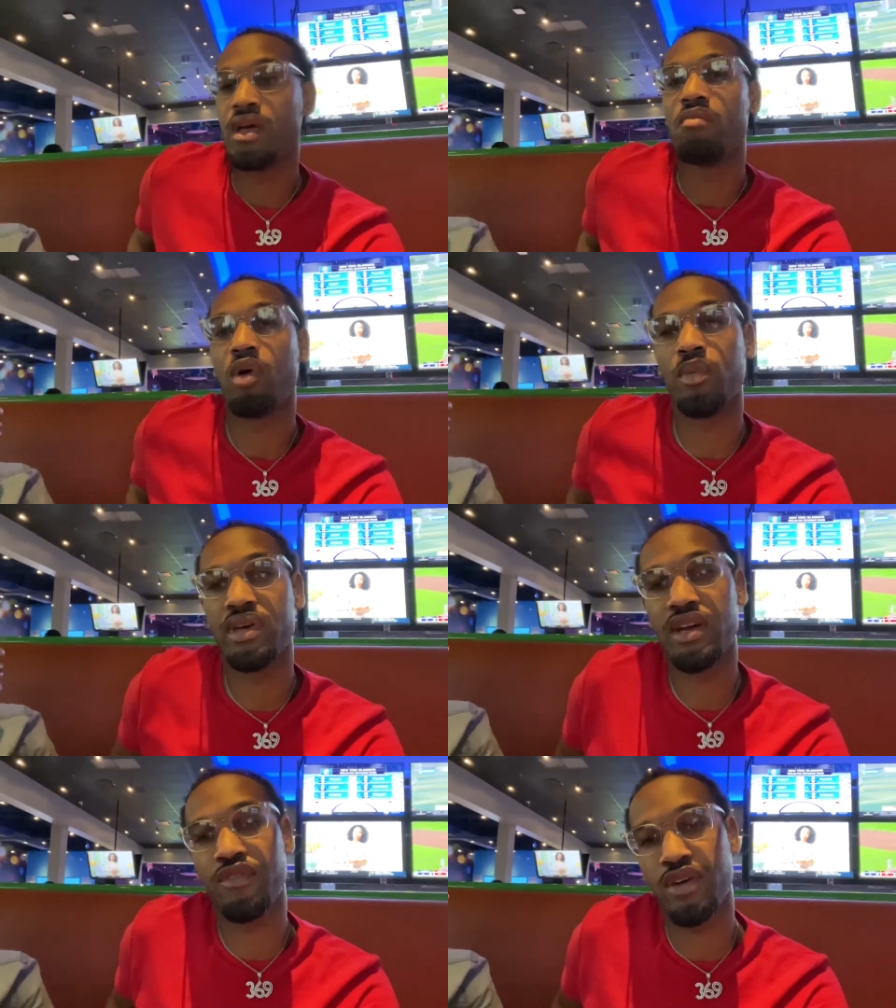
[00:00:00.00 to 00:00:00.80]
But we
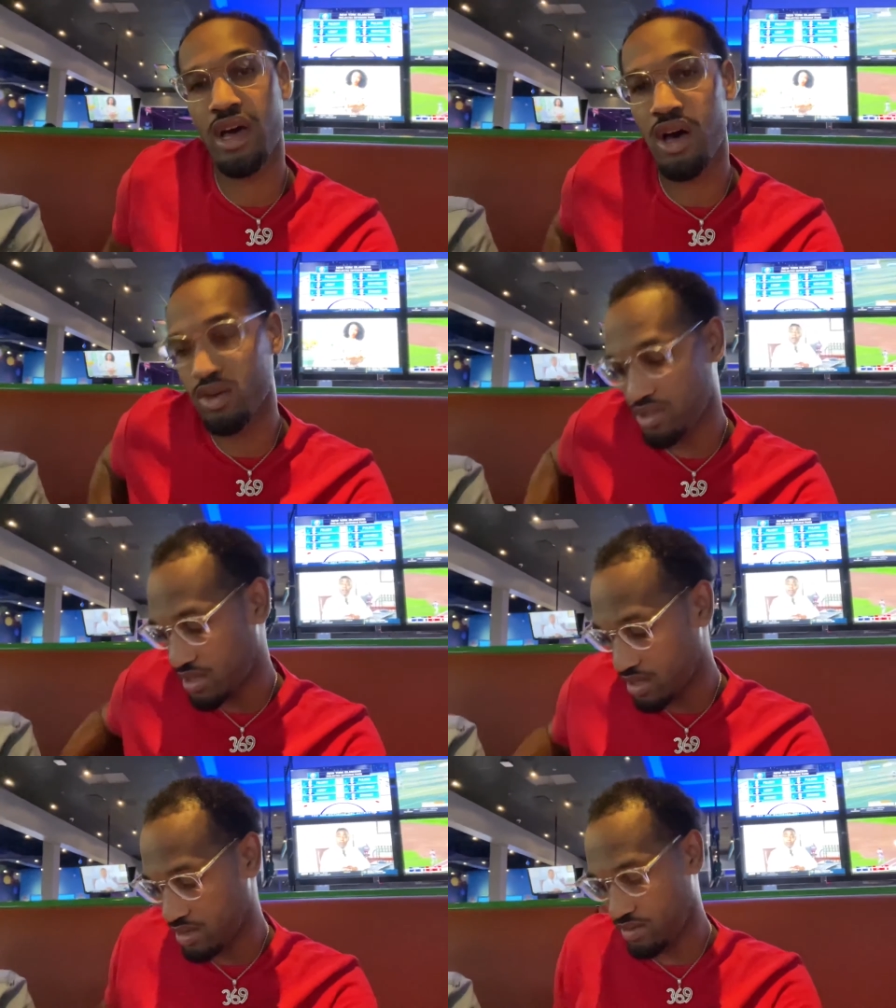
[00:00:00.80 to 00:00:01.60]
here for the Hawks game.
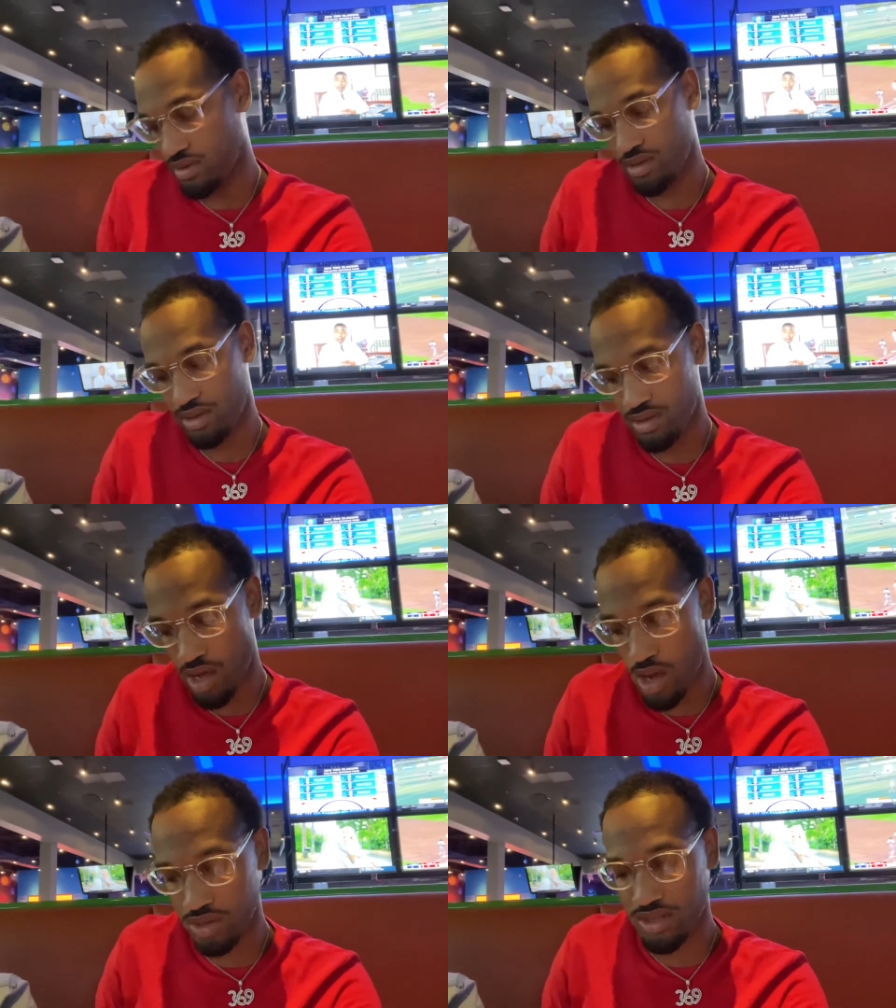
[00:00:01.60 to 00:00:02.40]
The
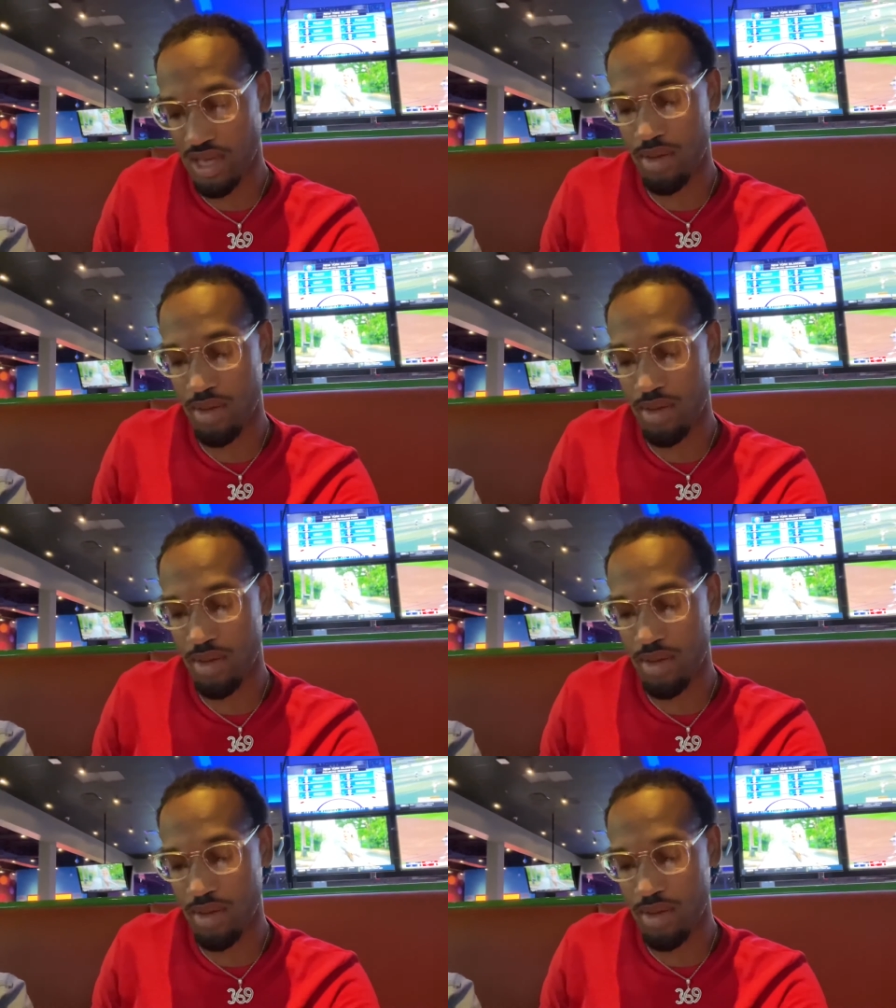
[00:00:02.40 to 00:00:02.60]
Hawks game